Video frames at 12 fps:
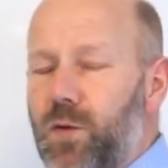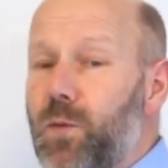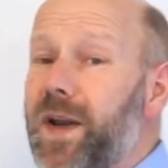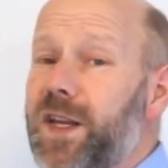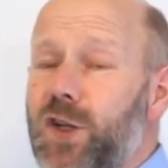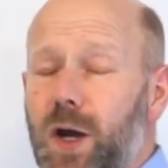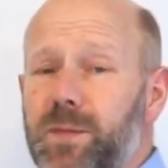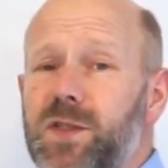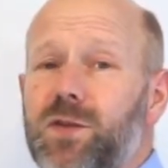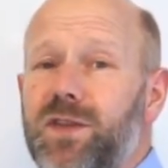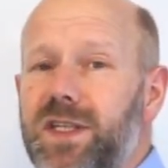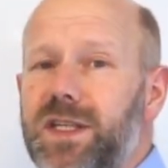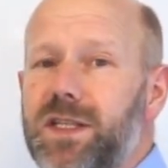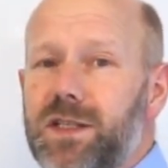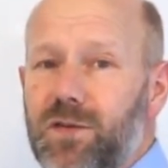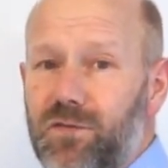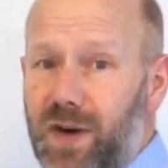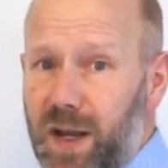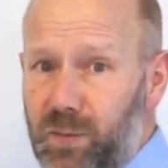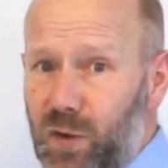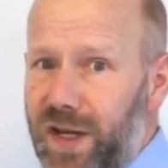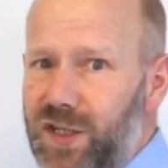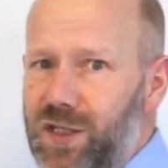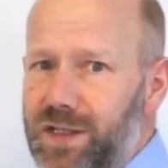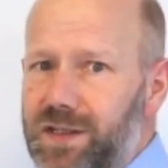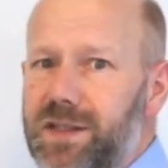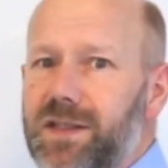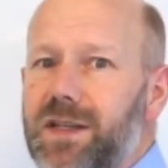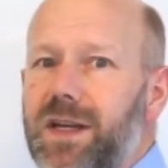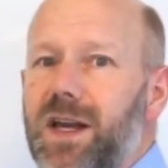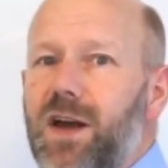When it comes to these vibrations,